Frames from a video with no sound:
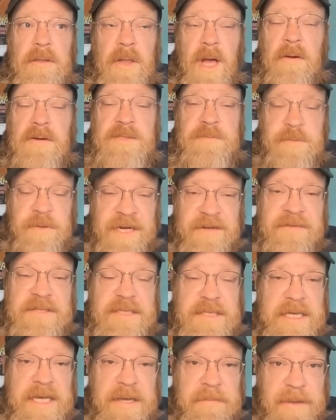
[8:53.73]
The law was
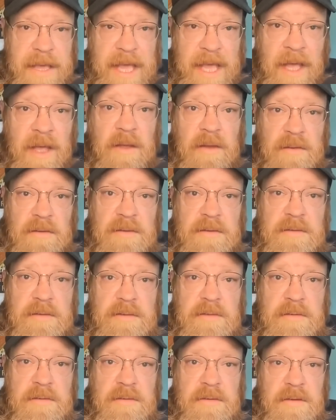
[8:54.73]
previously upheld,
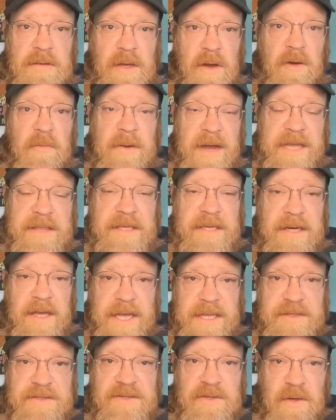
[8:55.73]
though, by the
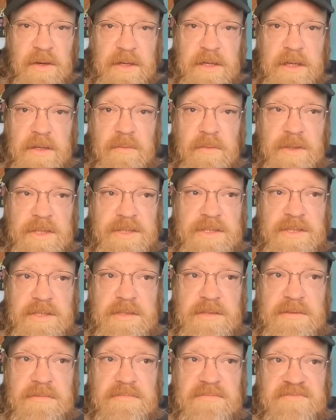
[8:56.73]
Ninth Circuit,
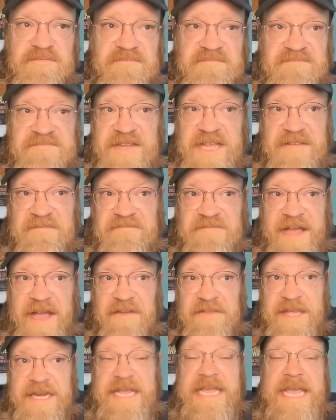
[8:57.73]
which
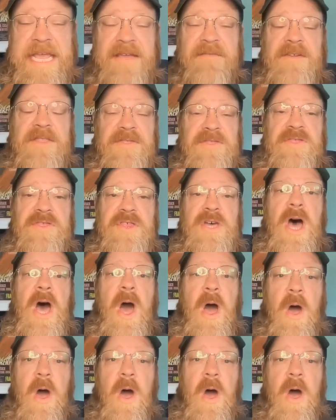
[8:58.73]
found that even